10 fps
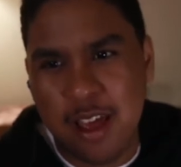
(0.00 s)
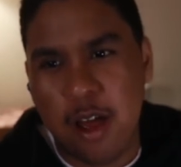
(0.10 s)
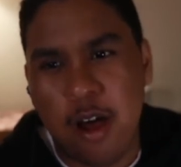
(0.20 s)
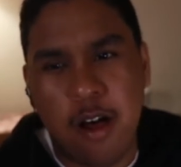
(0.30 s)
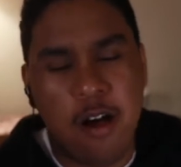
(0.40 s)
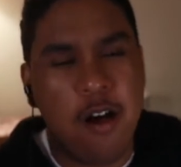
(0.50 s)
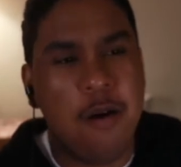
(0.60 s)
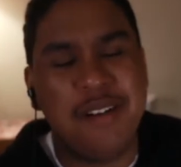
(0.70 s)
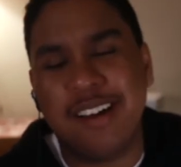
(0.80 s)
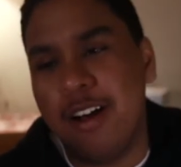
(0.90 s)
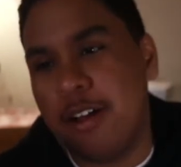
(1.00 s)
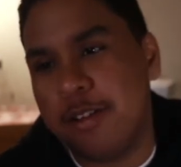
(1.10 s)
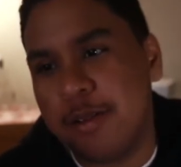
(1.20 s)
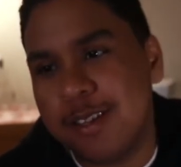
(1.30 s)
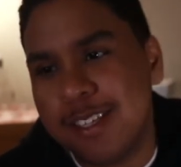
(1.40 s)
Oh my god.
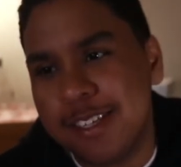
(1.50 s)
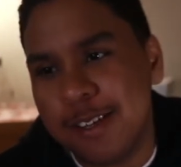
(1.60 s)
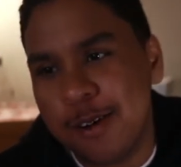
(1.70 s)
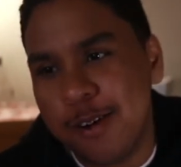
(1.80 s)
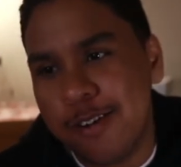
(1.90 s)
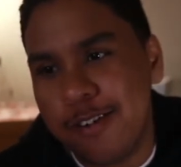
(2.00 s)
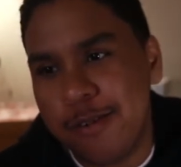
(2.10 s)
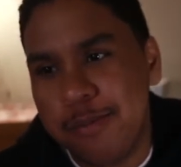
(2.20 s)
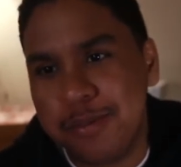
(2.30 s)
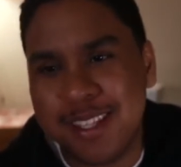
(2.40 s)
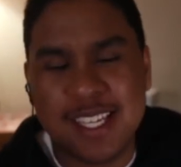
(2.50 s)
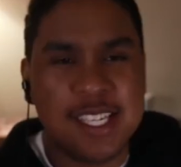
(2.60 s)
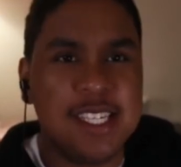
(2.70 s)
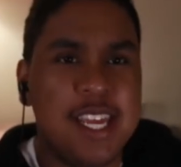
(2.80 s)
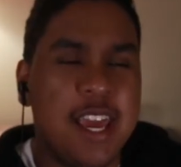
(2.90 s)
So, this is
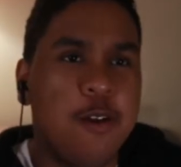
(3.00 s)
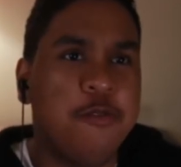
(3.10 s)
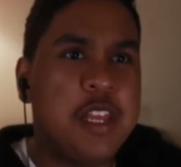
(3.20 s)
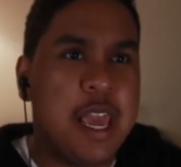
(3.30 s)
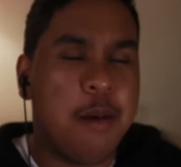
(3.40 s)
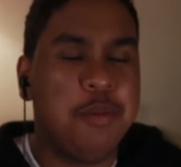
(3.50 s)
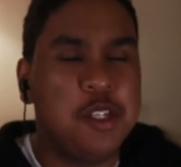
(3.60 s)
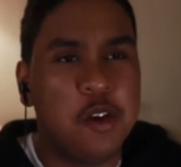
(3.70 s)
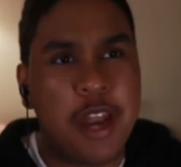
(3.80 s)
the end of the episode.